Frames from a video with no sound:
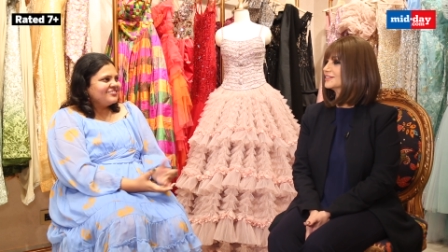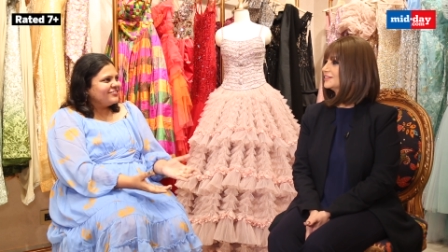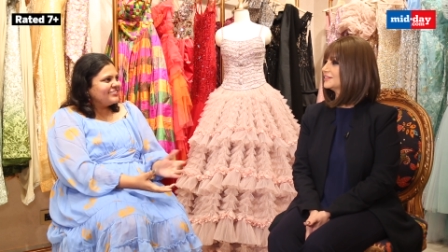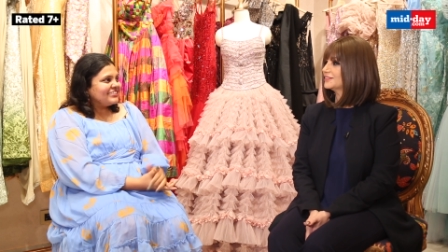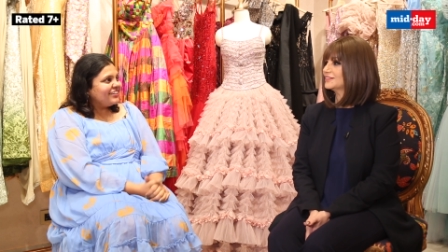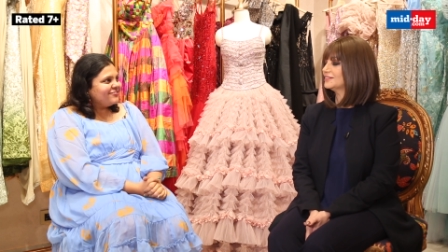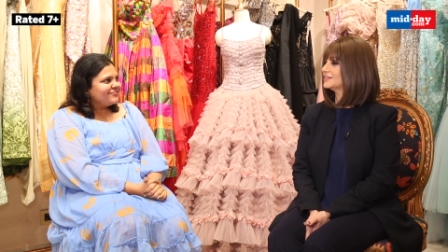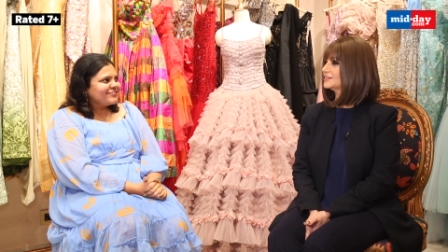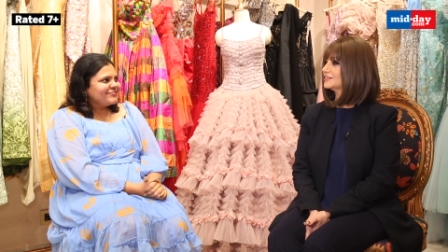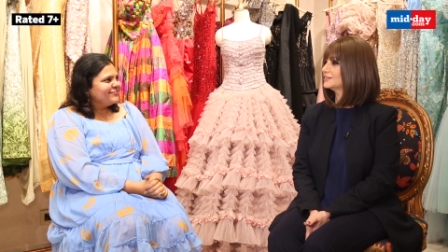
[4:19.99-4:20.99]
your stuff.
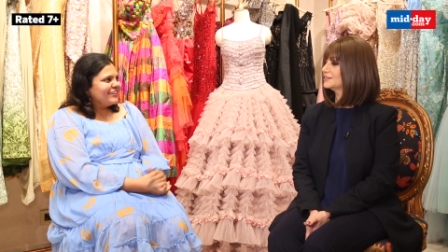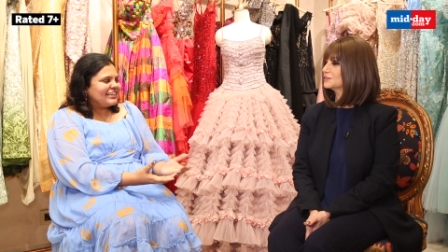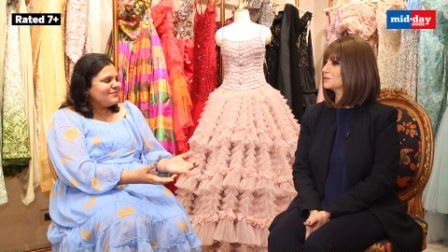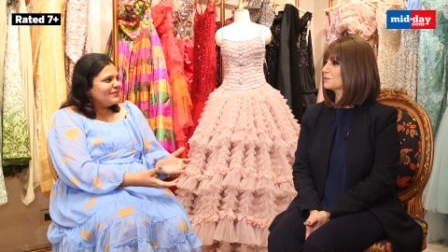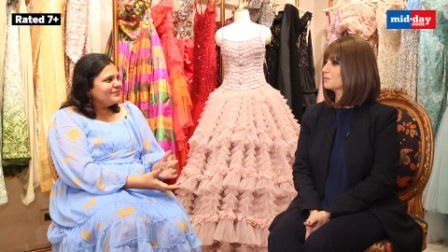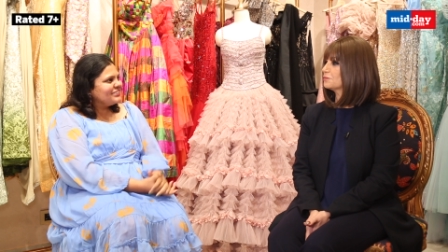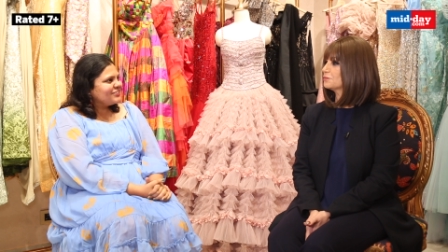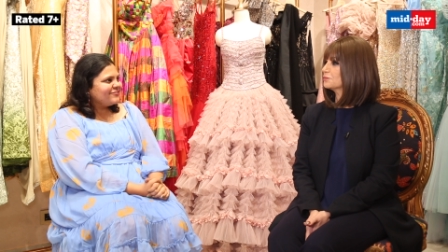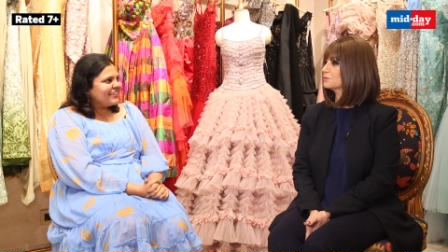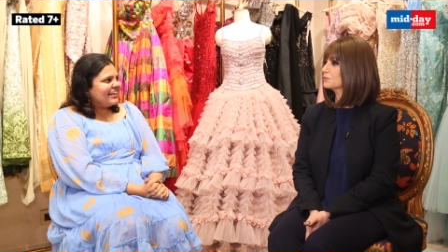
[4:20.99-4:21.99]
So, any memories
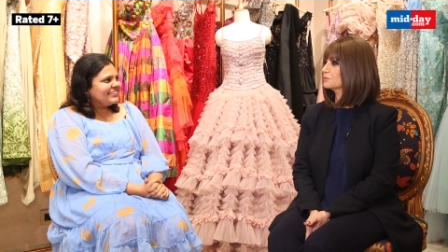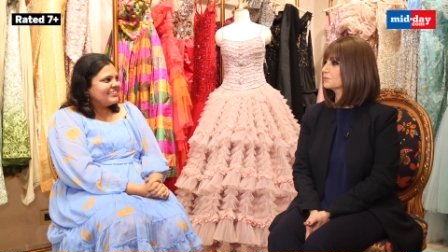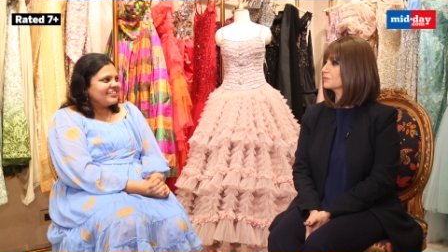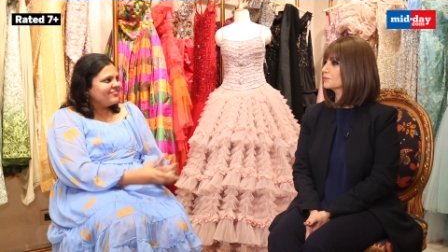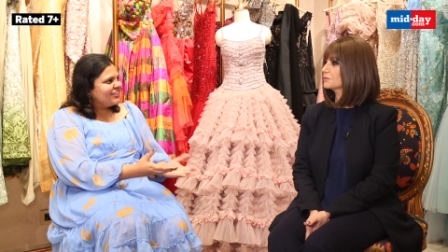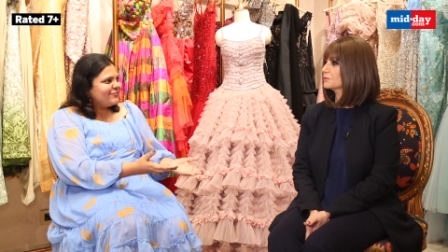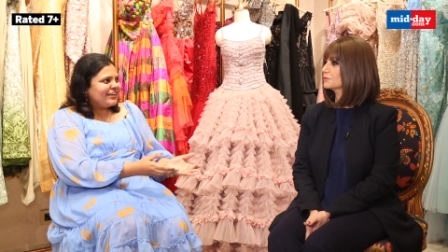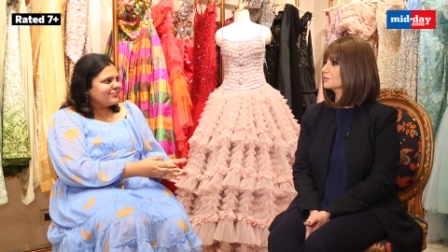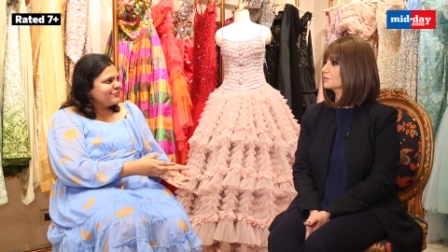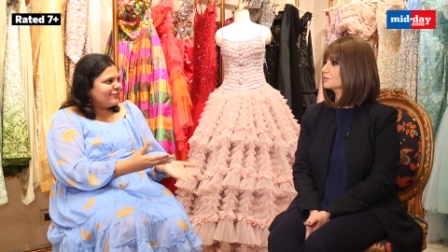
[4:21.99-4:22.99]
of that, like where you
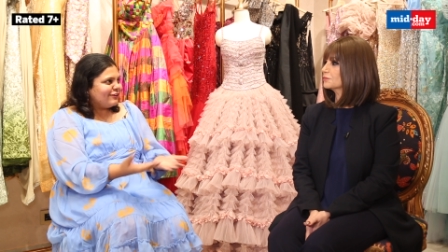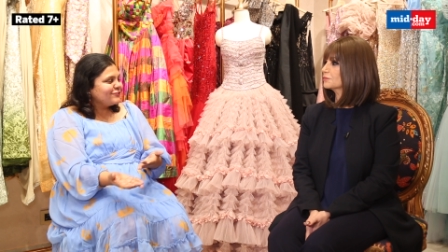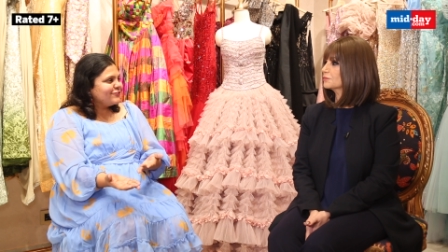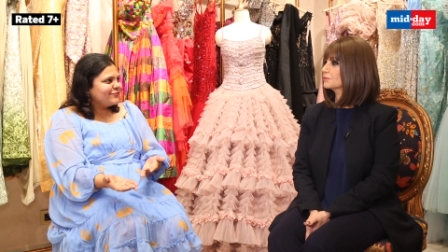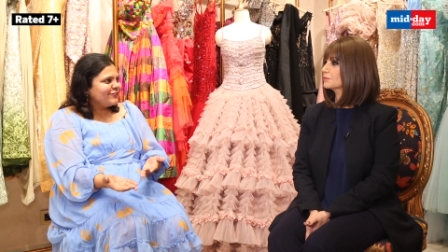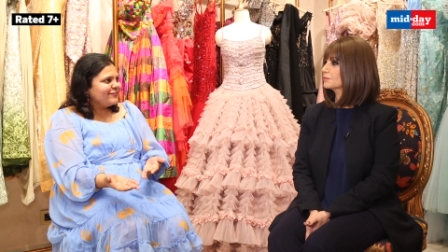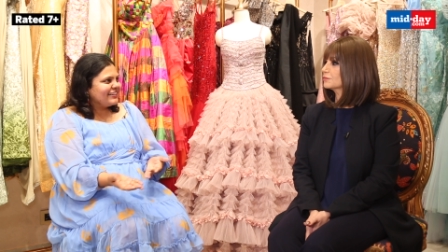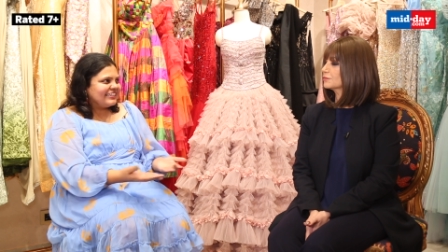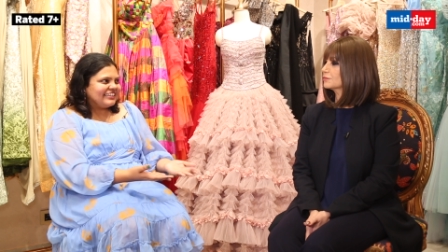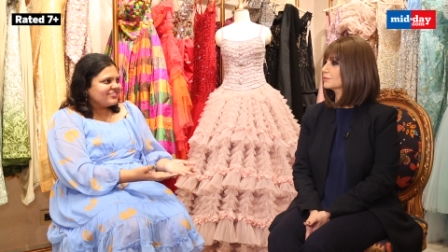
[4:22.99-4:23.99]
had to go out of your way
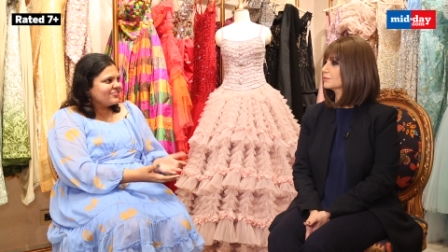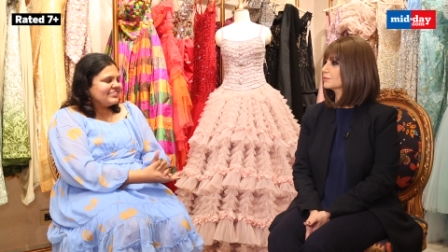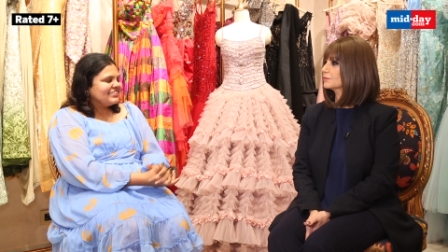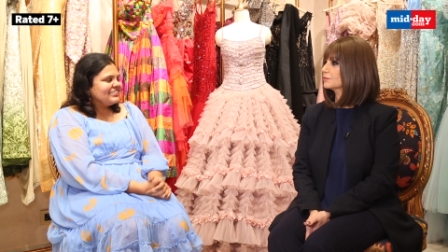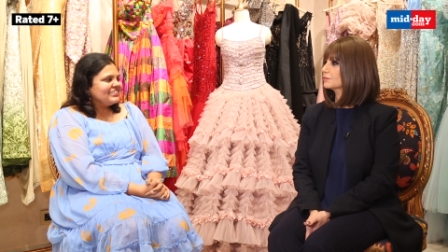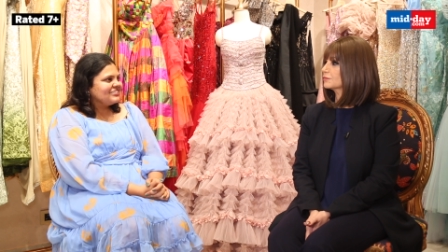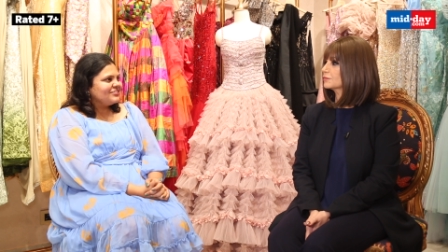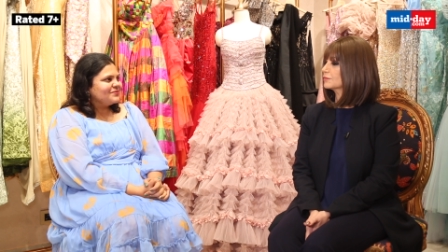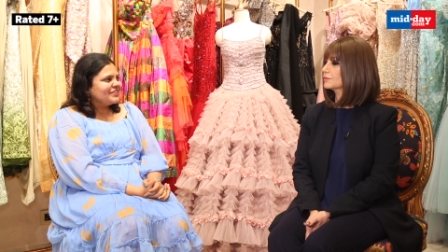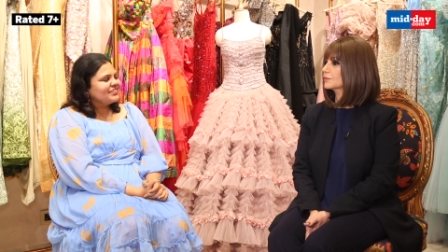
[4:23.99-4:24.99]
and actually create
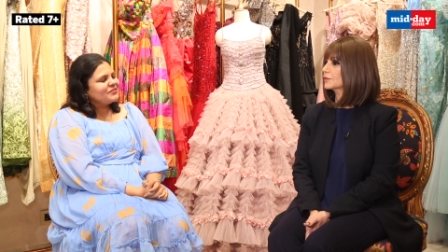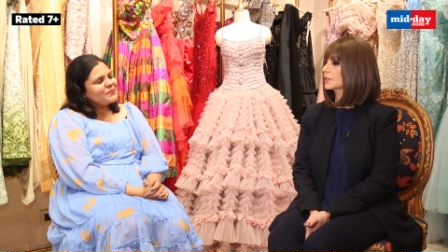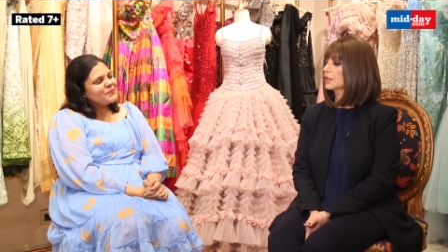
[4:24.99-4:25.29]
something?